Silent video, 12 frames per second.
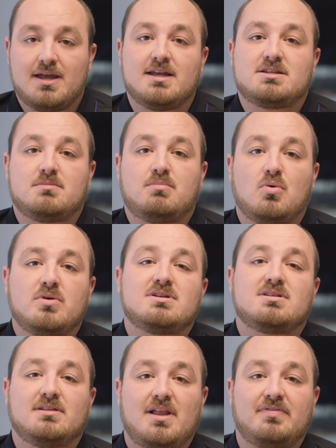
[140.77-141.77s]
it's important
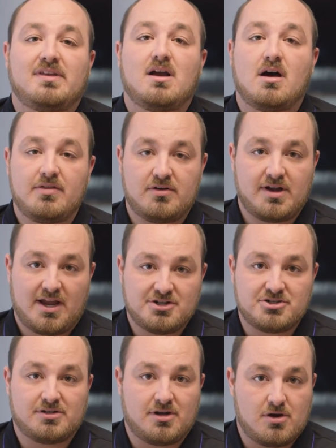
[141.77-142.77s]
to let the other
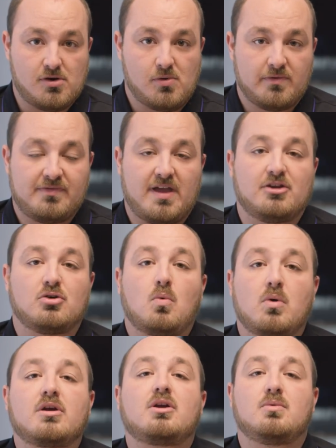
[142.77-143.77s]
agent know that you're
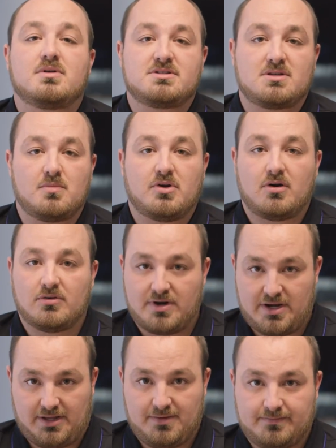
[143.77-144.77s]
working with someone
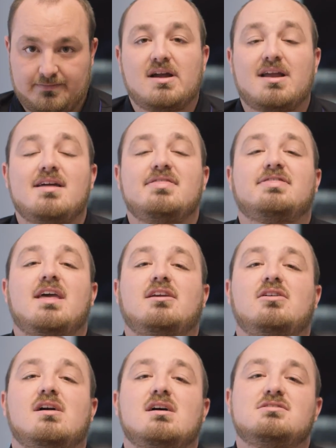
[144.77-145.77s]
already. Again, thank
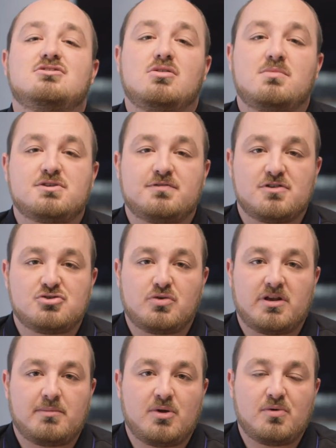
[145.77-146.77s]
you guys so much for
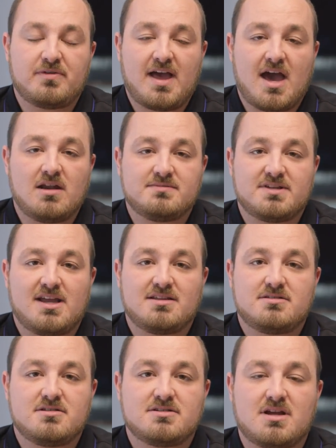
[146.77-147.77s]
joining me with Adam's
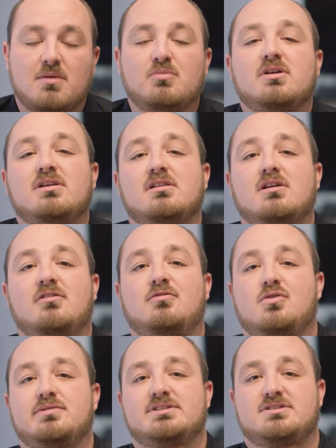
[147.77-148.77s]
Answers. I'm really looking
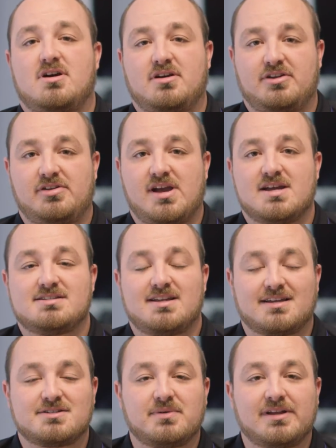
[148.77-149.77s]
forward to talking to you guys
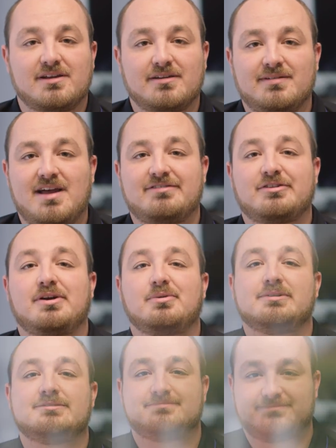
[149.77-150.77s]
next week. Have a great
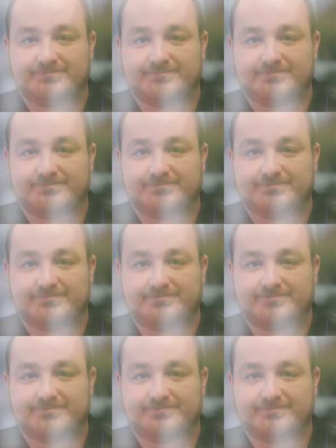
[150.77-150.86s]
one.